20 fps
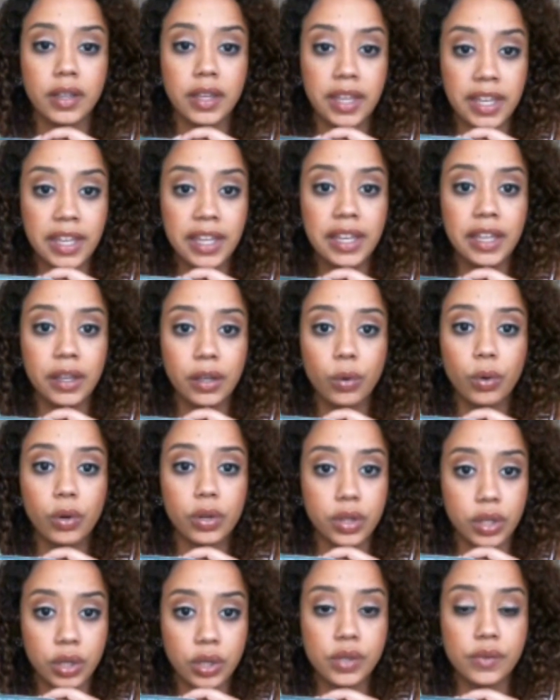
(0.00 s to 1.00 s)
He
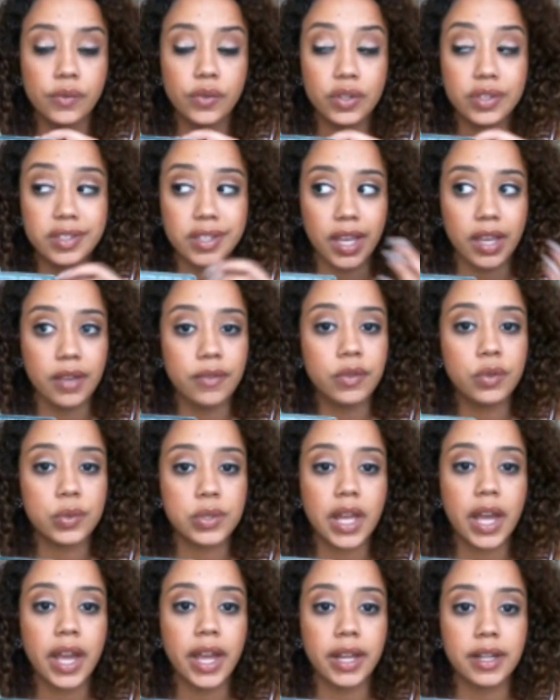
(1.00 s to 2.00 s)
or the universe gave you
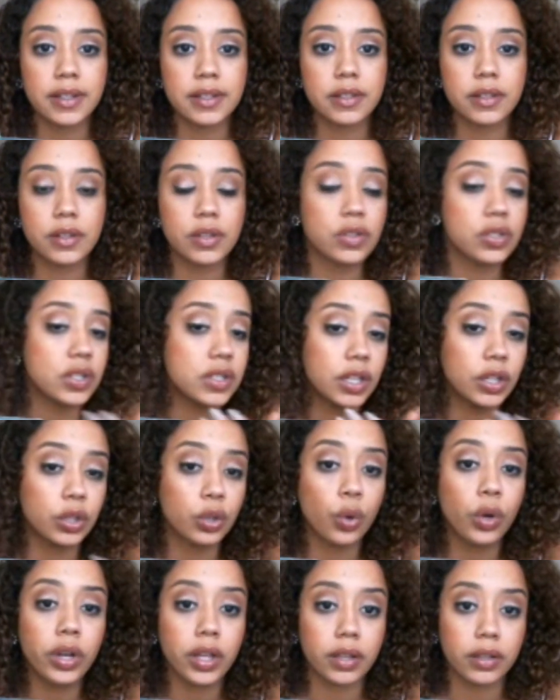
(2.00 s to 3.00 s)
signs, you just
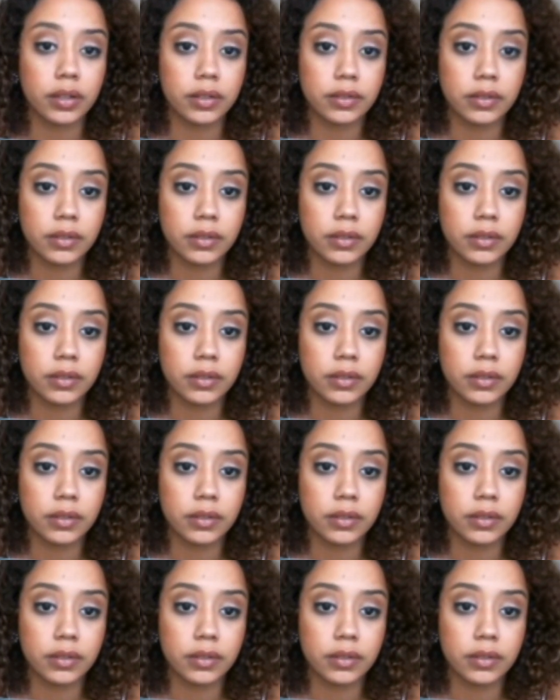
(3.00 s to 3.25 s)
ignored it.